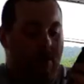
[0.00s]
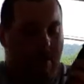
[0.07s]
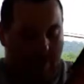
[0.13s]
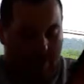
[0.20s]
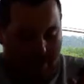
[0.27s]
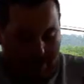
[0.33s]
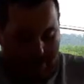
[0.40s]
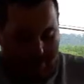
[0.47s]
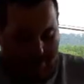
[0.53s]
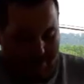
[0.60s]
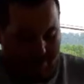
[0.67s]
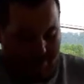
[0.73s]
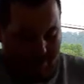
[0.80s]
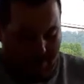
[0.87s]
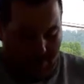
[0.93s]

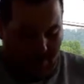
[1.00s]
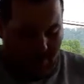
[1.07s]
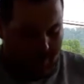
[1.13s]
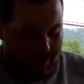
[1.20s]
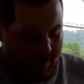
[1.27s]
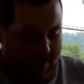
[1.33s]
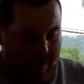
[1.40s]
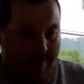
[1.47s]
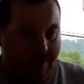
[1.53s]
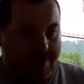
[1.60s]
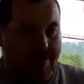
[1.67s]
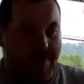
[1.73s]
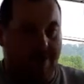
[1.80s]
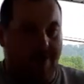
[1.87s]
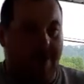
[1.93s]
and it
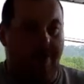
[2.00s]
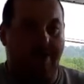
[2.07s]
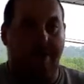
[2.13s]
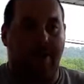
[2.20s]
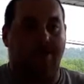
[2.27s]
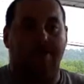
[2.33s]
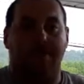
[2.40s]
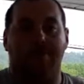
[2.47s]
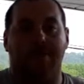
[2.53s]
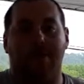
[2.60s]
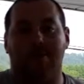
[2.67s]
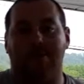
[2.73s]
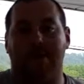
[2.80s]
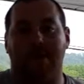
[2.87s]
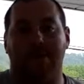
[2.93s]
basically was
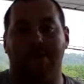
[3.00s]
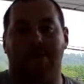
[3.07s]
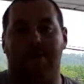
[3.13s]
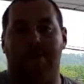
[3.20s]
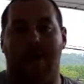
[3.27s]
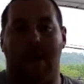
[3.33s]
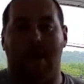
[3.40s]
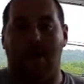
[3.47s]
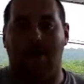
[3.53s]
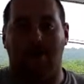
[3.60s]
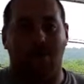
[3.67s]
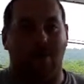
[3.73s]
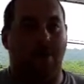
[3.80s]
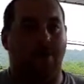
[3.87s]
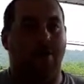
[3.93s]
field tested and it
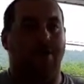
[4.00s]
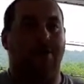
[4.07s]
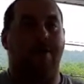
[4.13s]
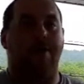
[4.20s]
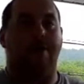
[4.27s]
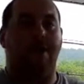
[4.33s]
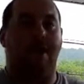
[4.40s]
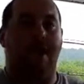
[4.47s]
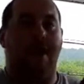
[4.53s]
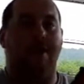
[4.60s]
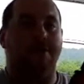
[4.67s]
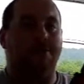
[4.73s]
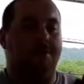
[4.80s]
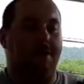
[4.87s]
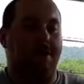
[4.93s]
worked, and it's been